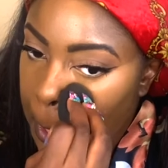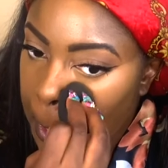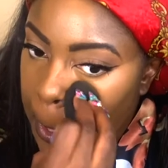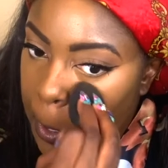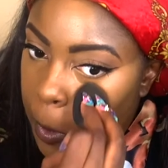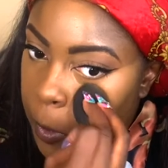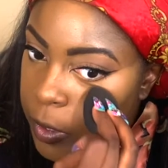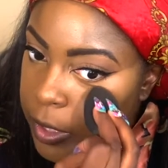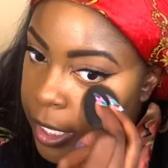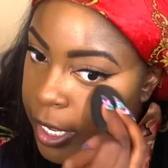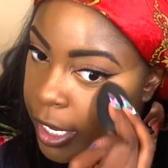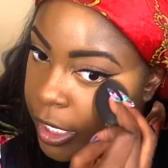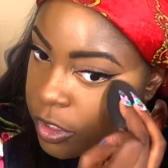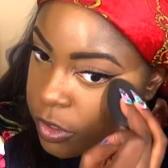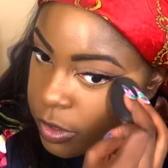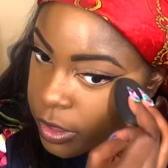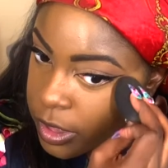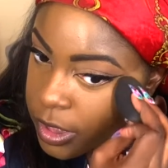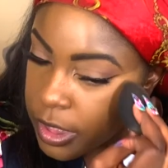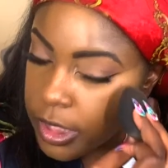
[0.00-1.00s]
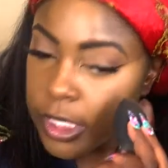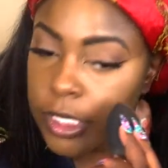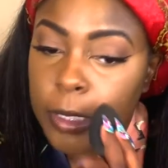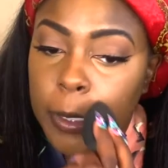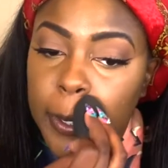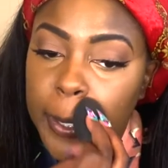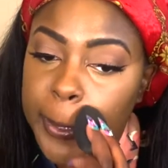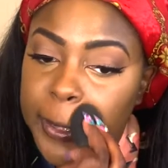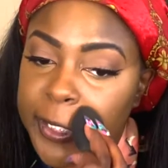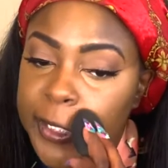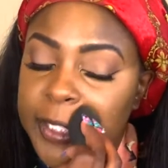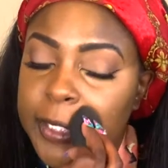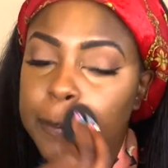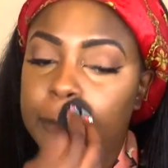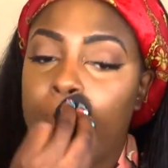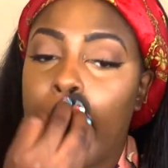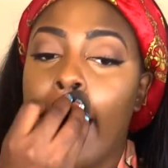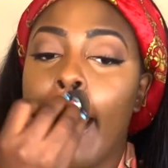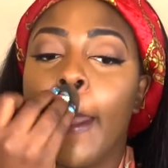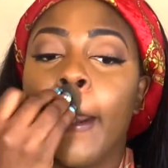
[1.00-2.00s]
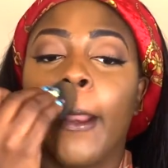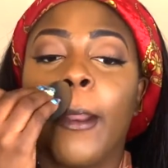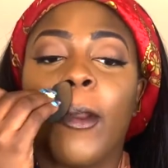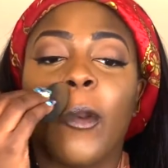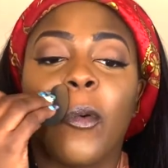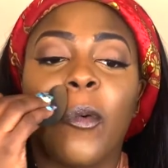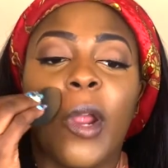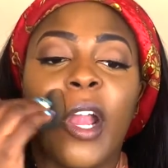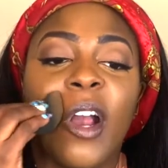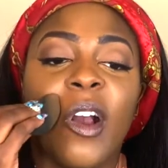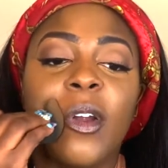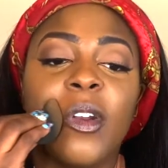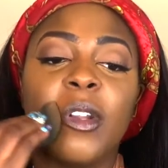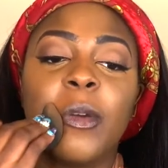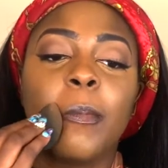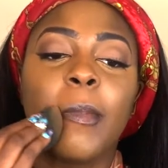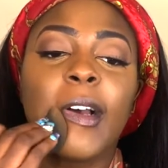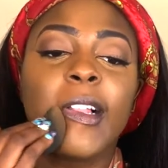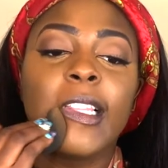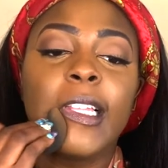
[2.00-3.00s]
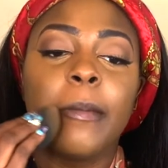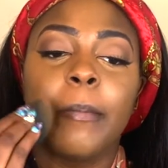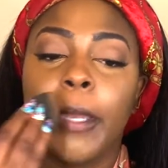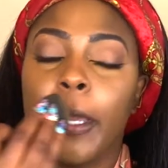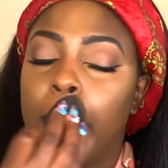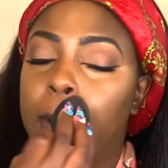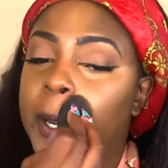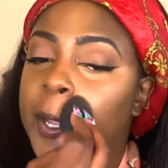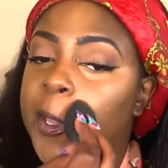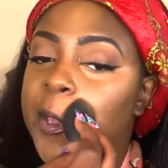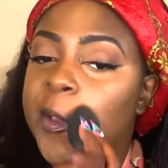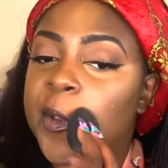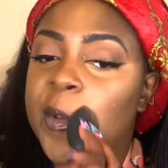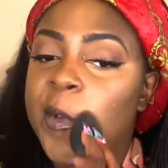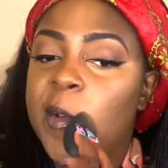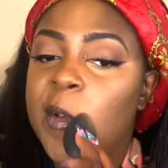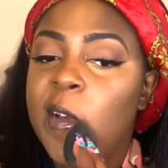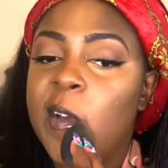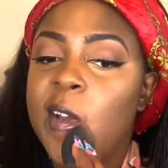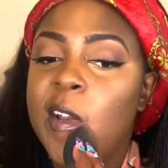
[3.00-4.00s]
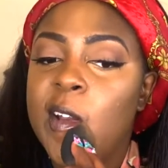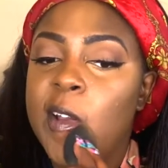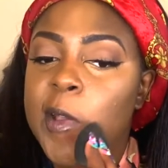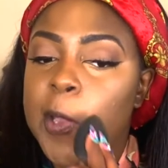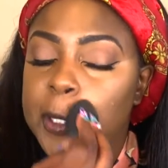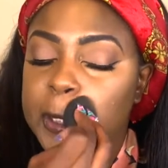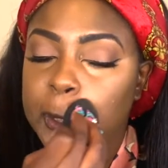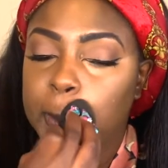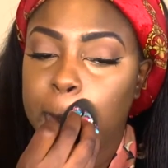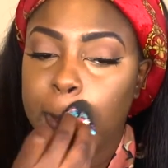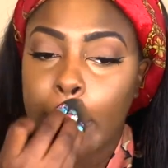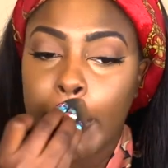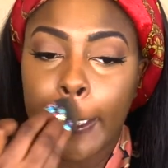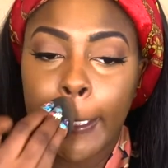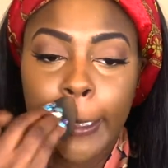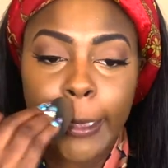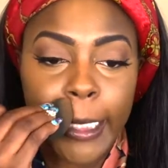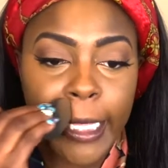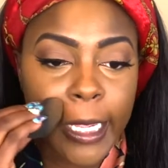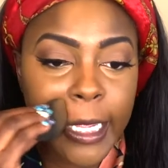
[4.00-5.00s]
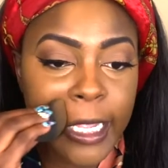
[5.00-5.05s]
or the extra concealer and just pat it around my lip area to really get that